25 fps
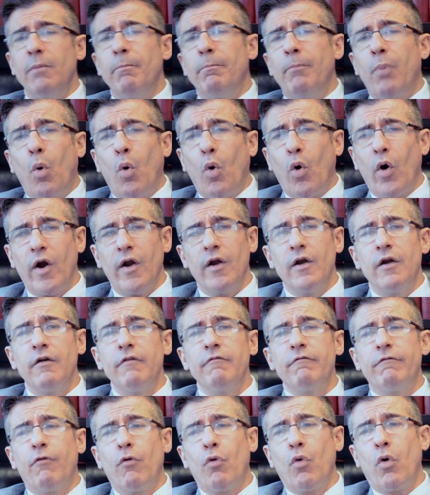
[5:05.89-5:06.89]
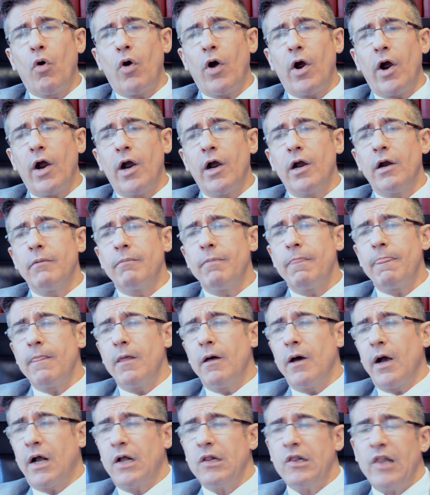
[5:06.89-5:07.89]
important for
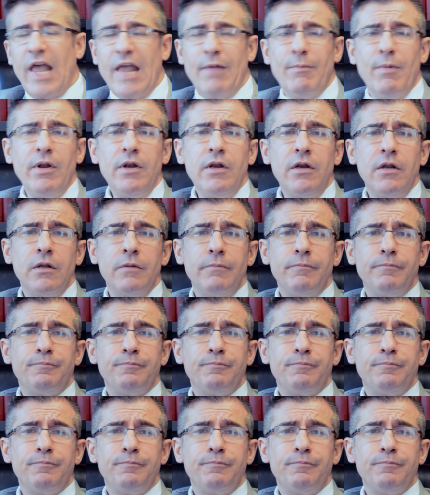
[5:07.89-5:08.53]
a claimant